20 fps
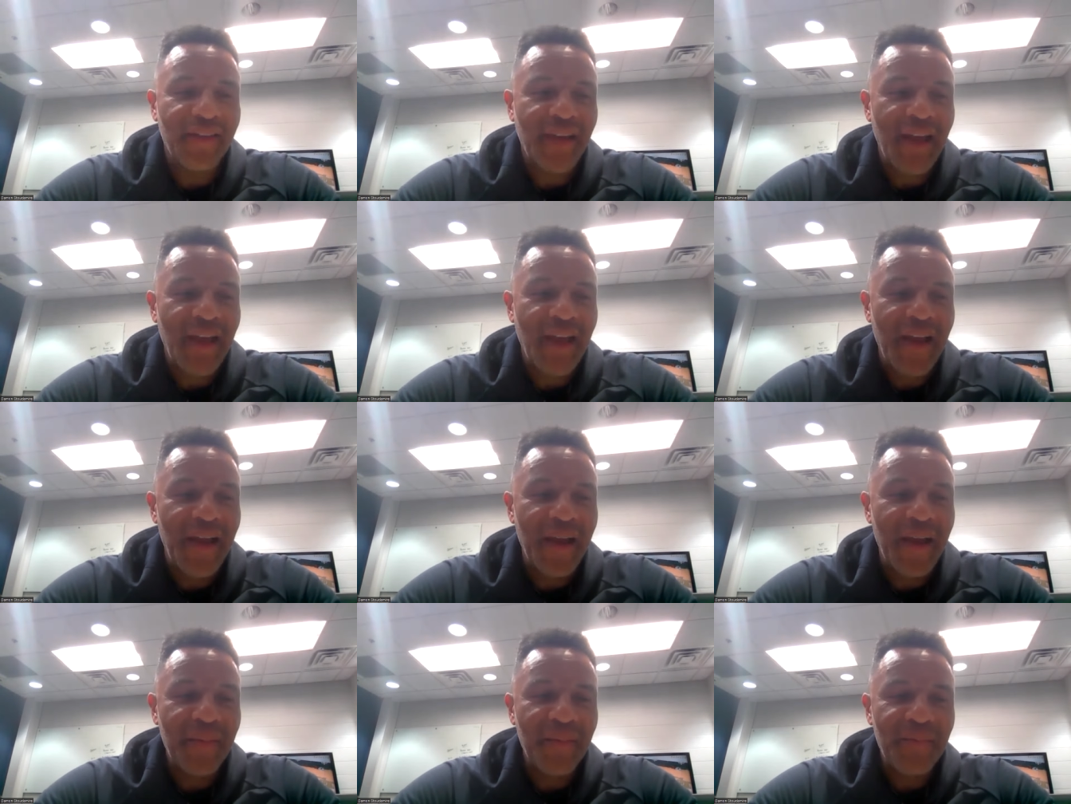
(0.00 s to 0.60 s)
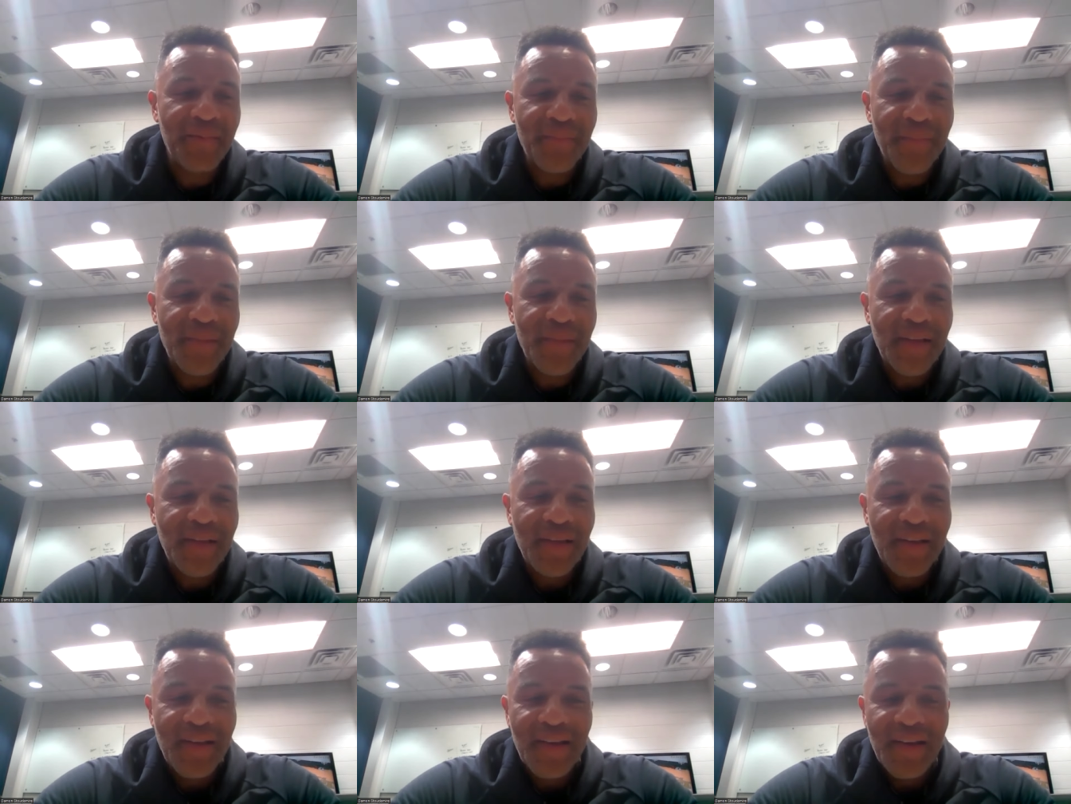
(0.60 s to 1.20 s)
game,
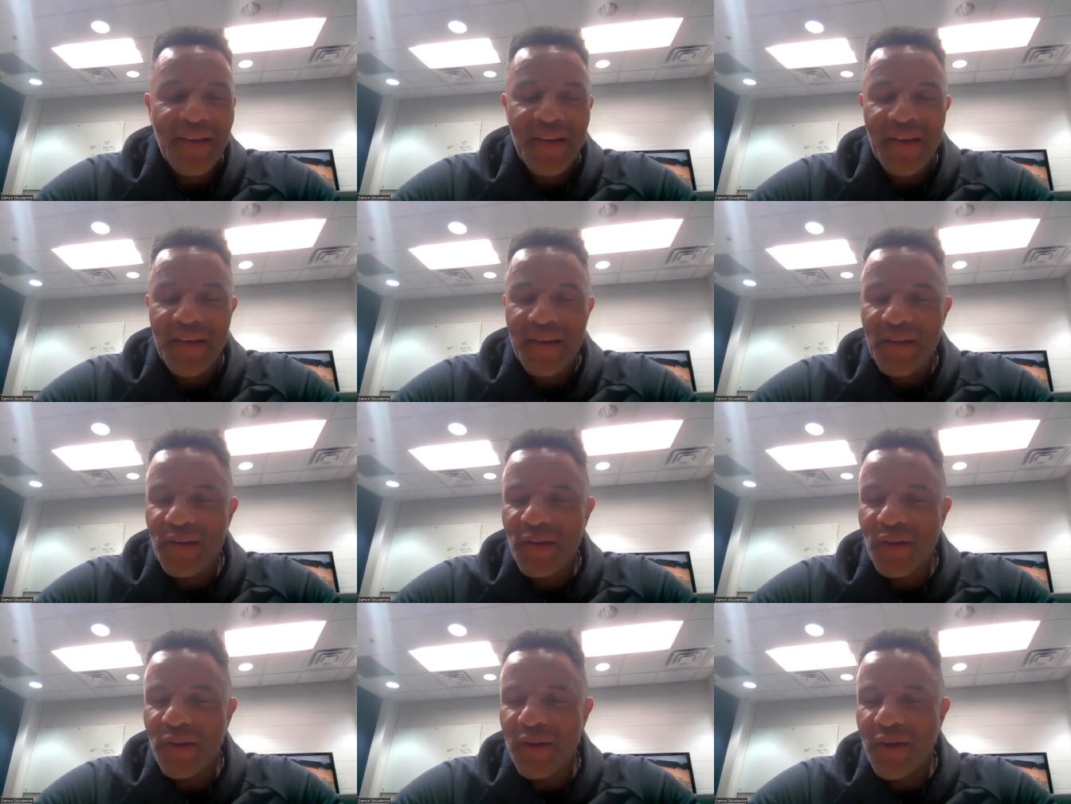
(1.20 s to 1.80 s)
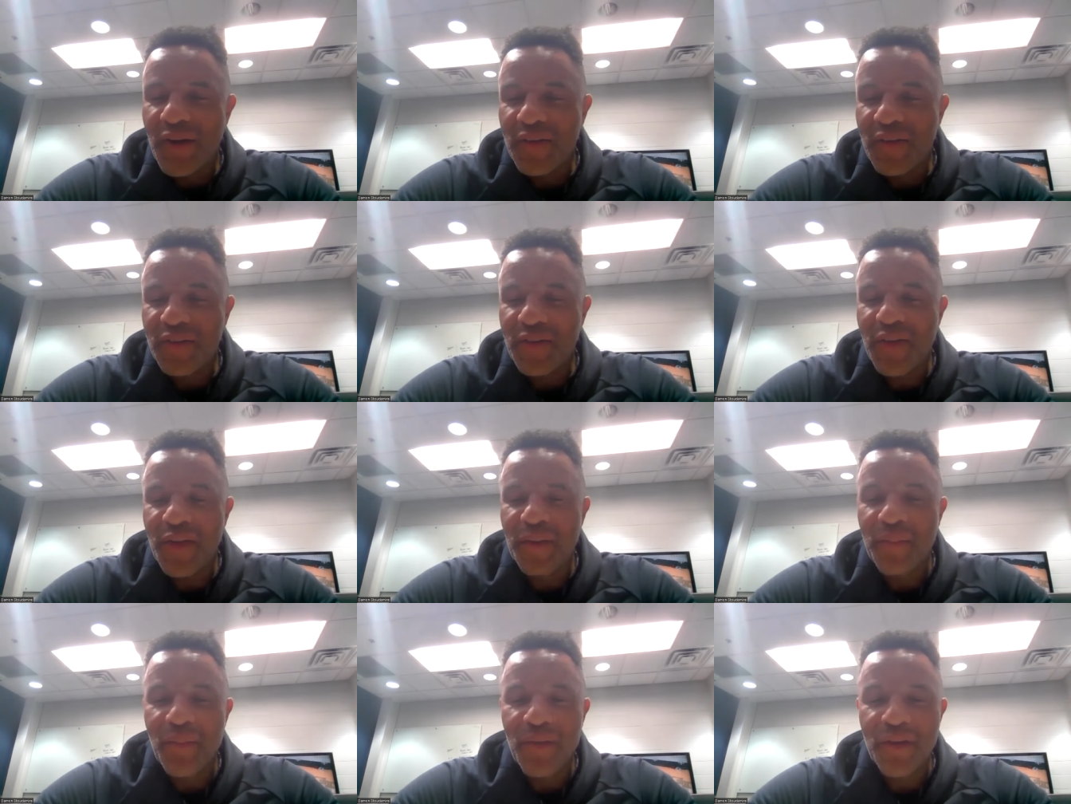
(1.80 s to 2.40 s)
you know, and I
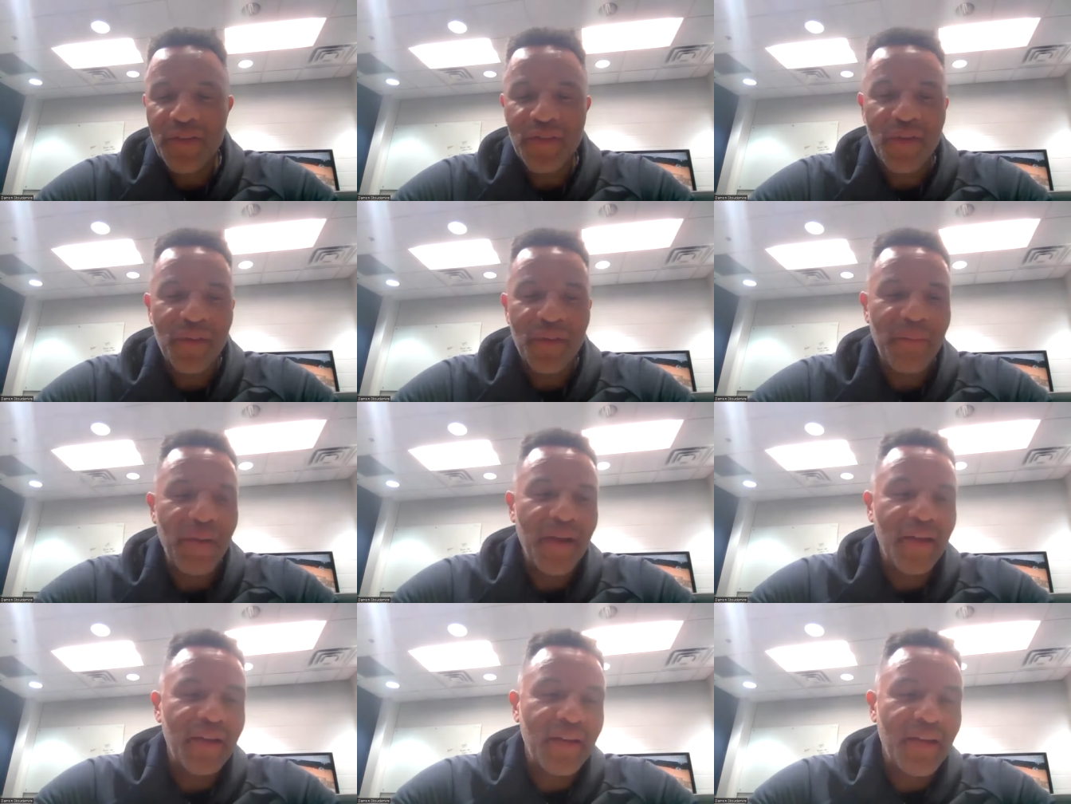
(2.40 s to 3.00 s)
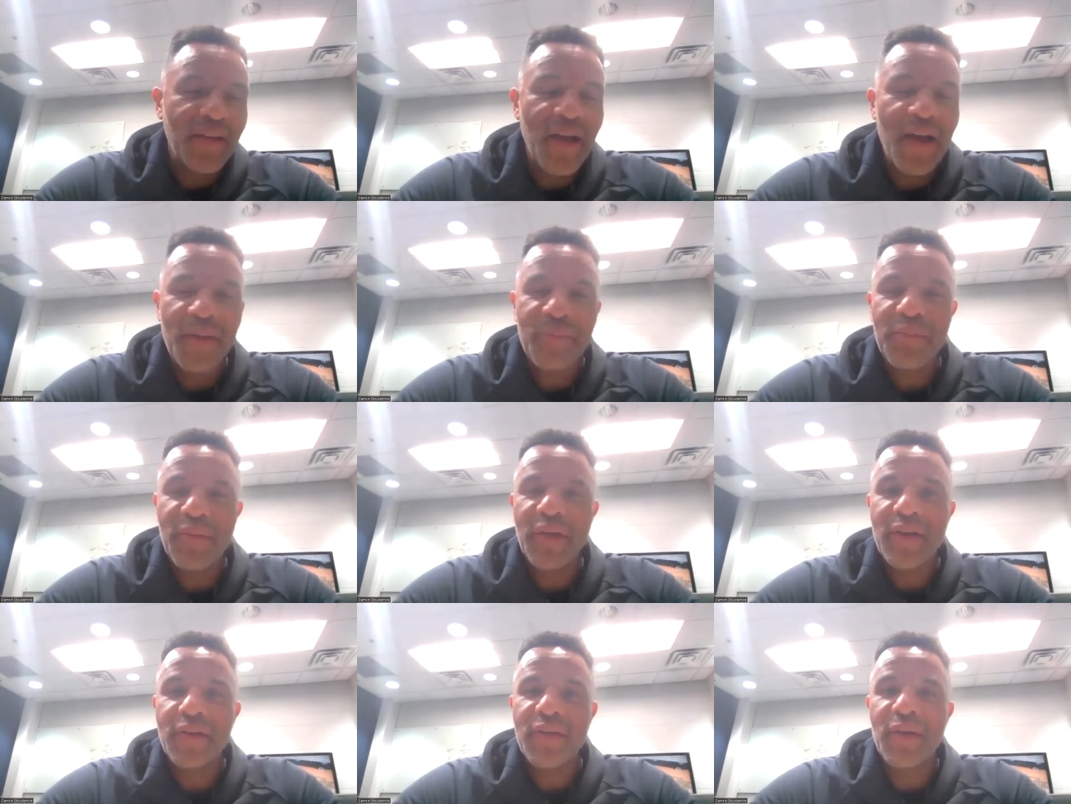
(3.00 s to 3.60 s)
say to myself, man, the guy
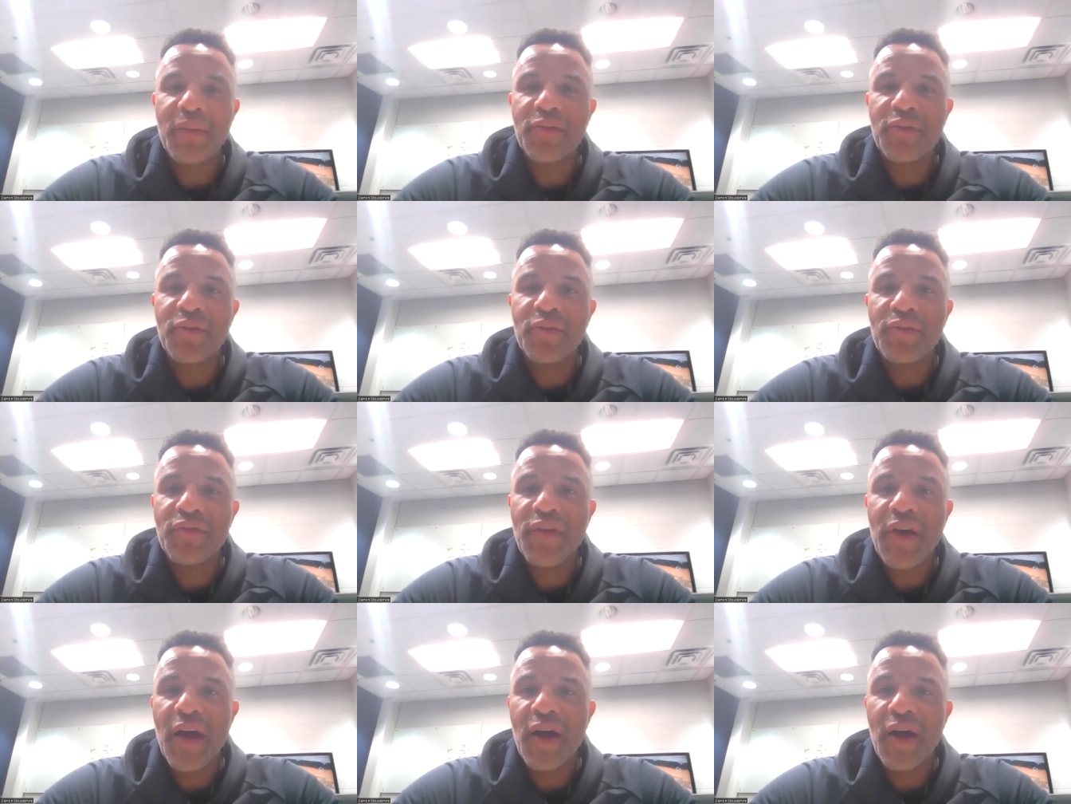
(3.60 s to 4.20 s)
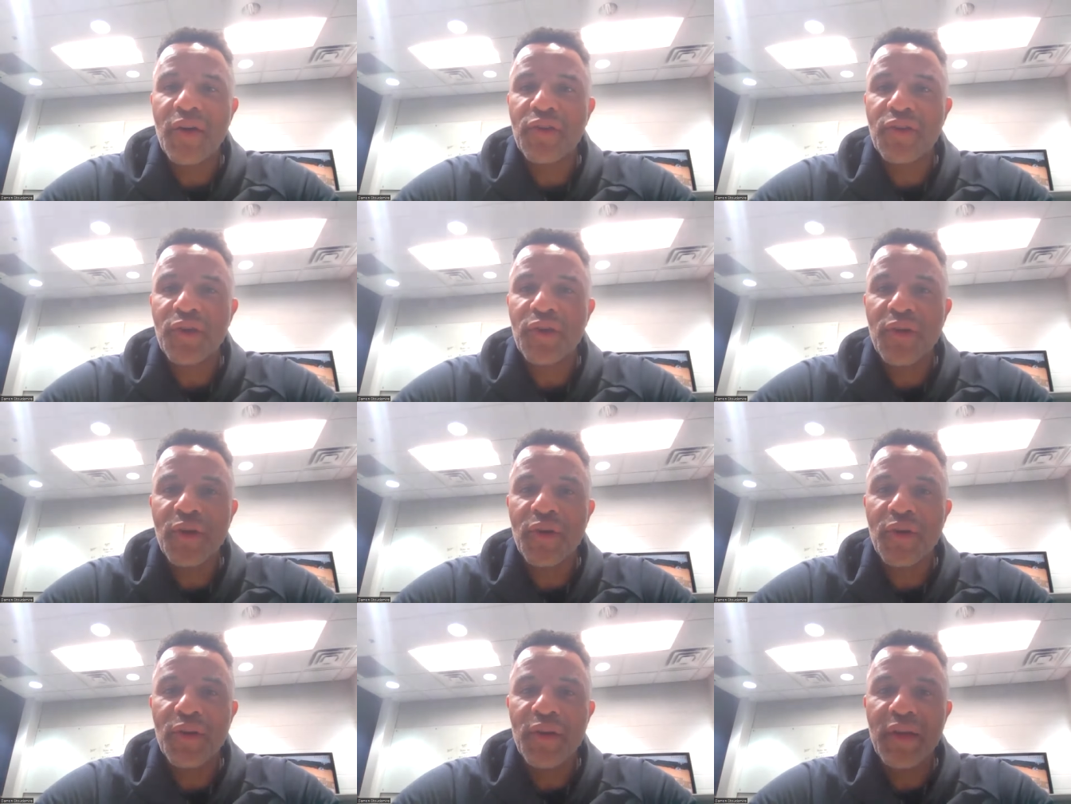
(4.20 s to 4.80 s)
picked up two fouls
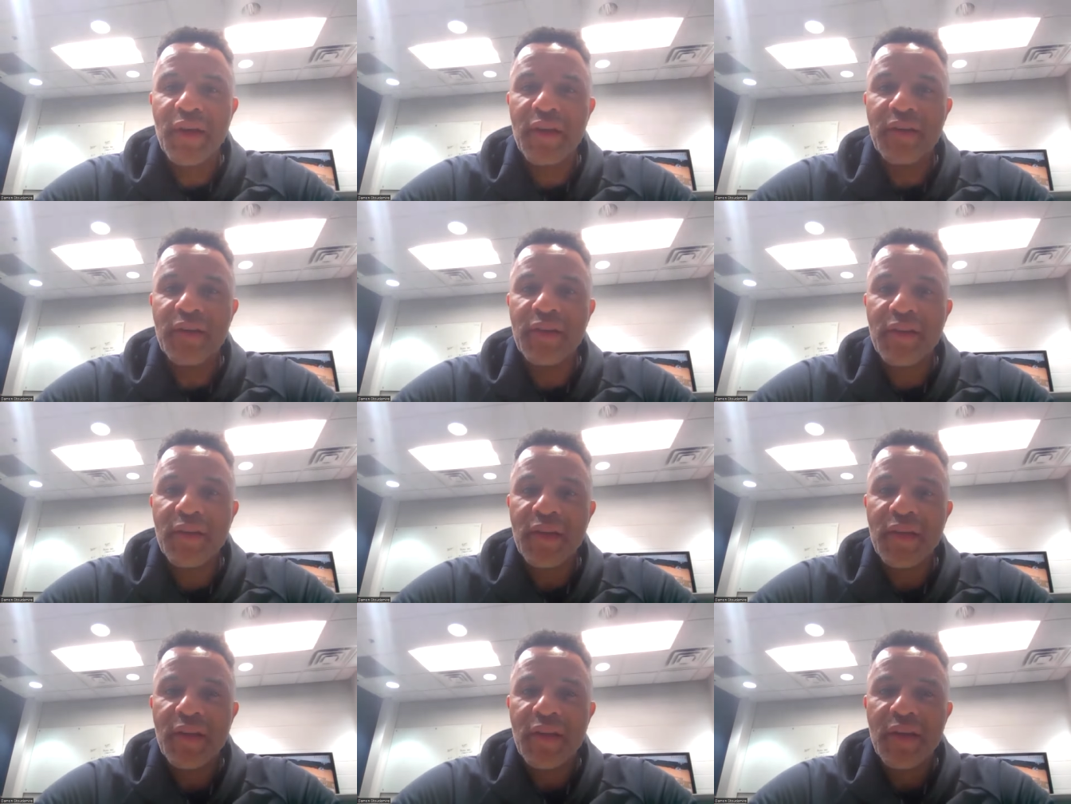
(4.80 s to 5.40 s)
early, and